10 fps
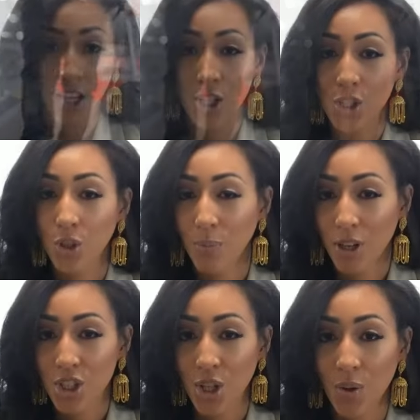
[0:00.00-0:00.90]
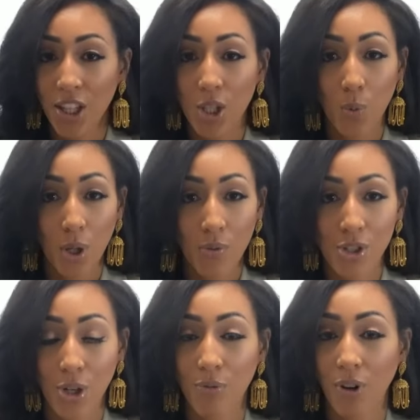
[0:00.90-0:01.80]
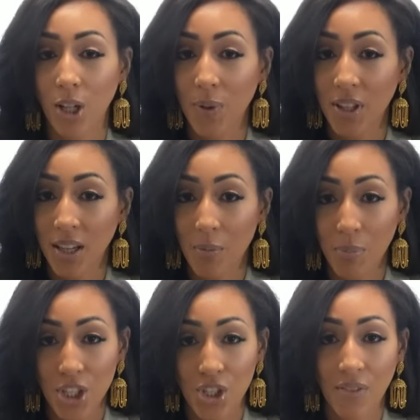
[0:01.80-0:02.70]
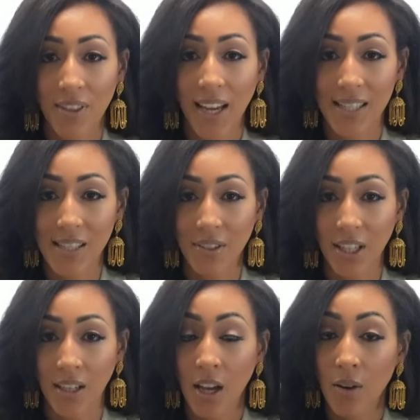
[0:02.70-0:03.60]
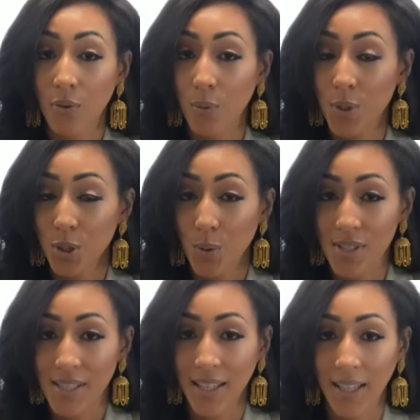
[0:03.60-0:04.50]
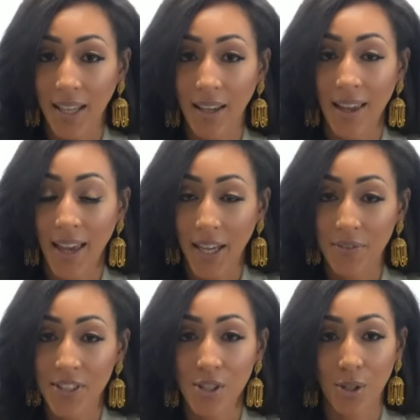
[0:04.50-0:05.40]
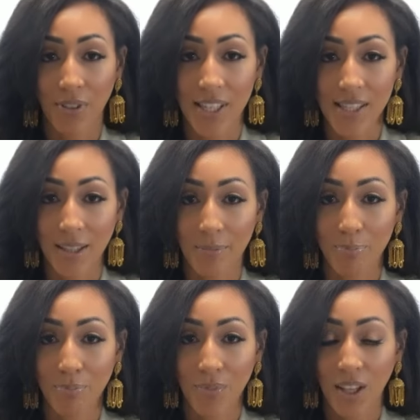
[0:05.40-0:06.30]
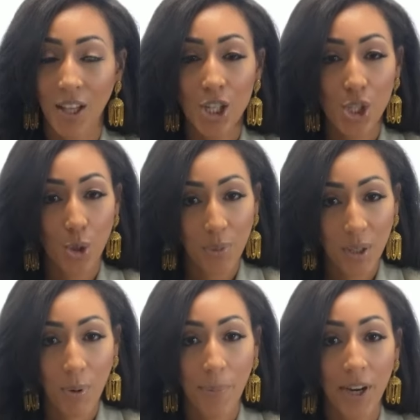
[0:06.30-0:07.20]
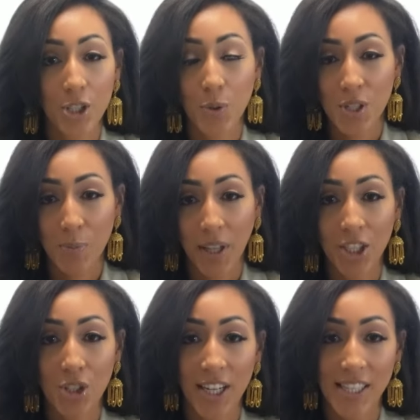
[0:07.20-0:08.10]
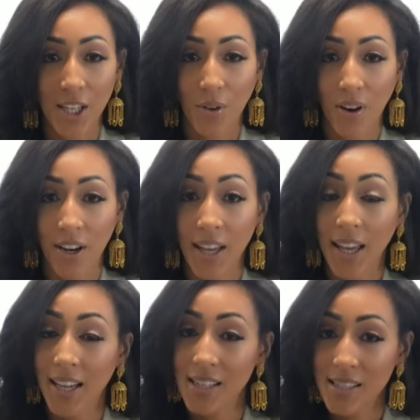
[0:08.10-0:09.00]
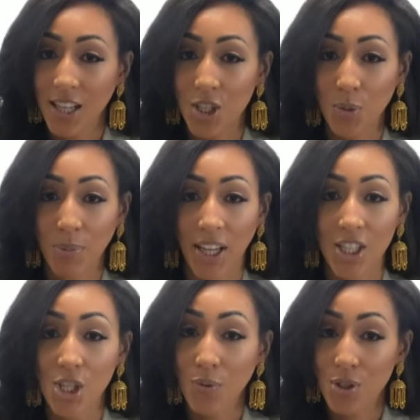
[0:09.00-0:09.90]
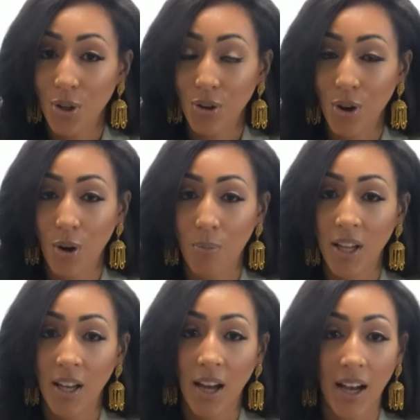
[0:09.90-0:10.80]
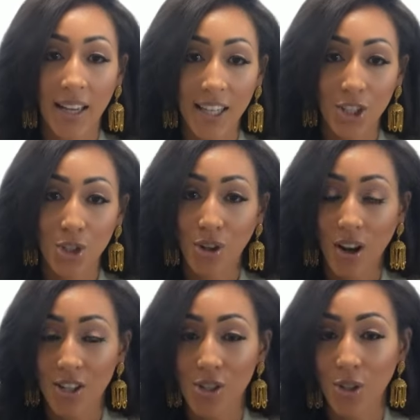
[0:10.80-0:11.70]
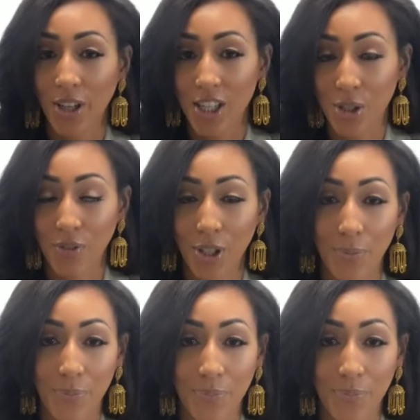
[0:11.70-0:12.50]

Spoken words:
So you must show that you will return following the completion of the activity for which you are seeking a visitor visa. So be prepared to explain your itinerary and discuss your plans to return home in your consular interview.